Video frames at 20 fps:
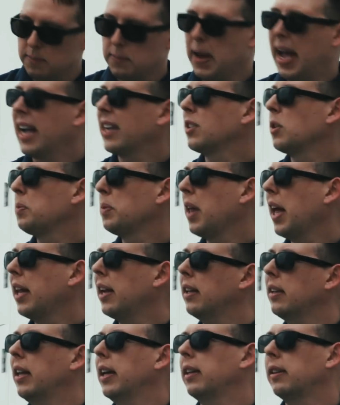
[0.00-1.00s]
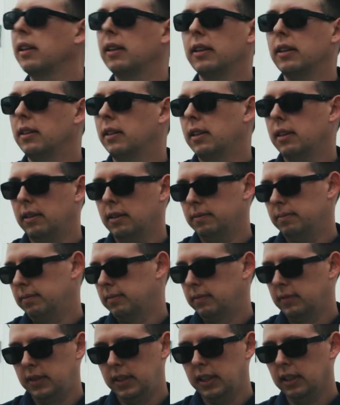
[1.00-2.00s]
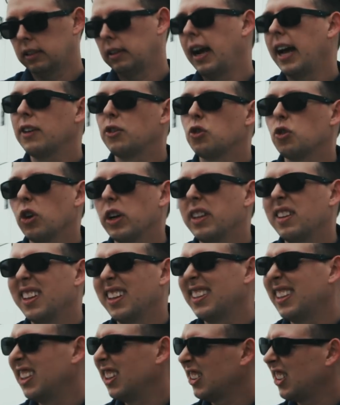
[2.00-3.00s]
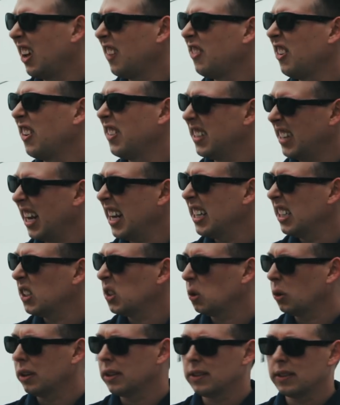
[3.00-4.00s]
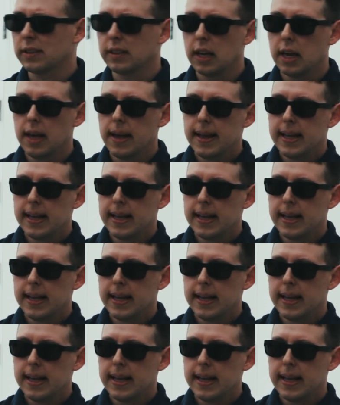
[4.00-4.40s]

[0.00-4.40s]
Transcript: impacts a planet, like the killer asteroid that killed off all the dinosaurs,